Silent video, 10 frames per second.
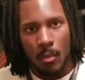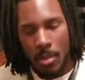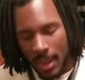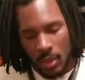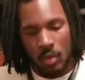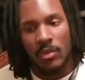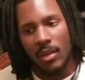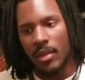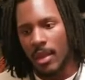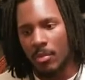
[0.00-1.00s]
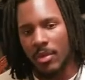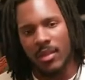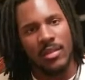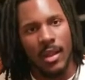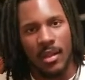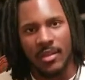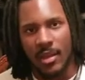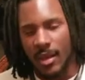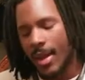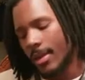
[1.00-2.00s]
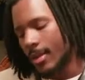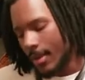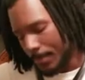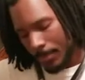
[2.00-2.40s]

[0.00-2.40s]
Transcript: by using that playstyle as a guideline.